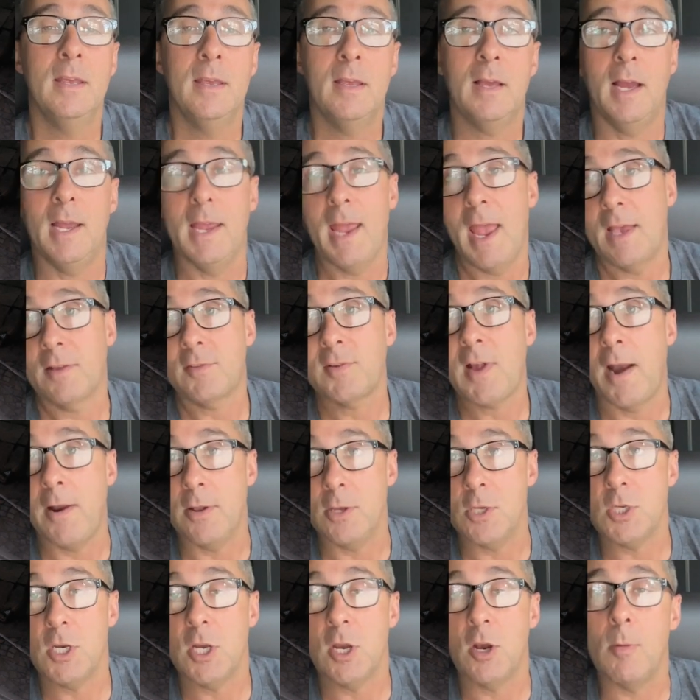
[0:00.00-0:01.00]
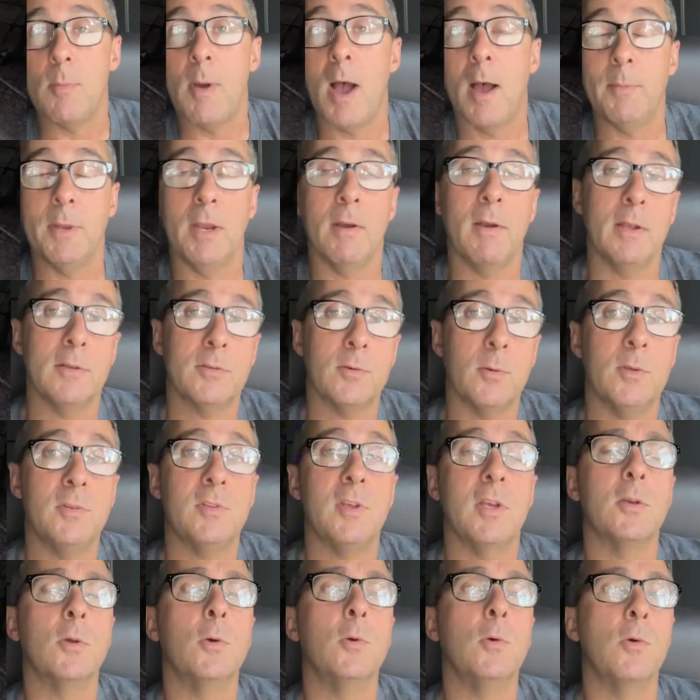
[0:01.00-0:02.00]
I ask, how did you hear about me, right? So he
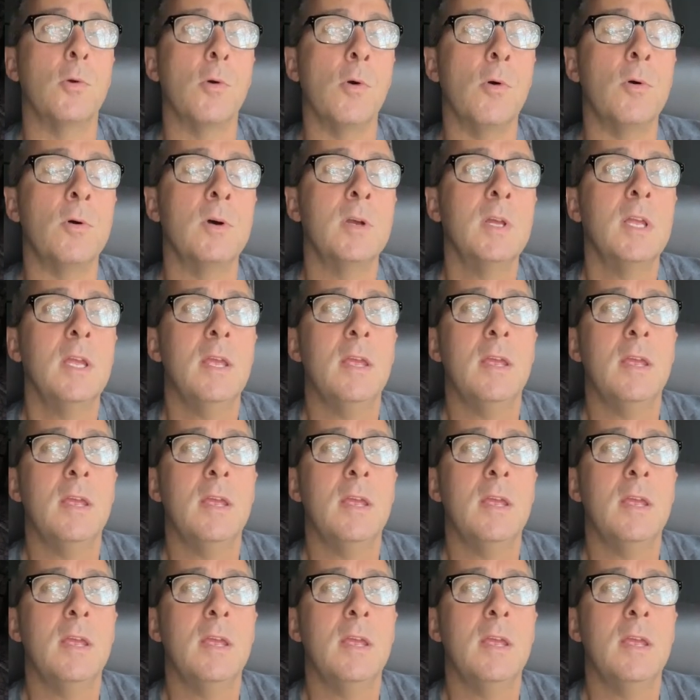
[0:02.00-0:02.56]
said Google.